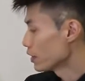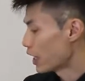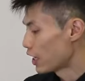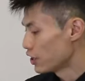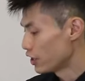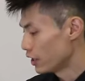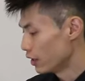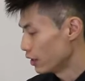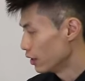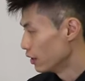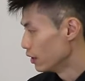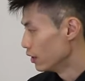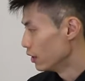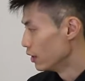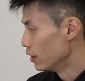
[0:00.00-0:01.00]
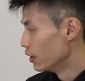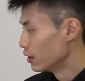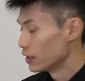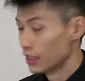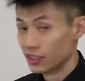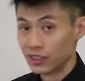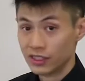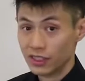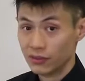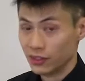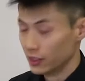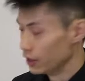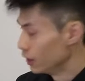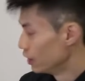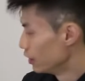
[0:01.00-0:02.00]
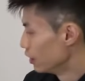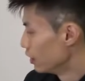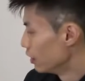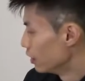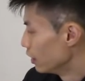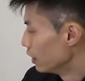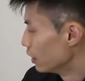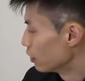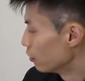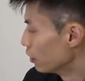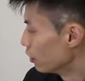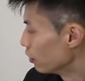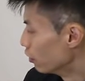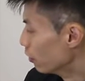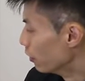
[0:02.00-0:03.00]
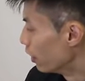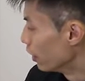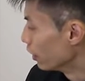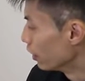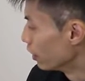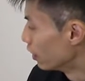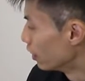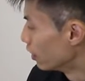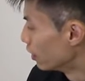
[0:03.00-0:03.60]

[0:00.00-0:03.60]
Tai Chi sensitivity is throughout the whole body.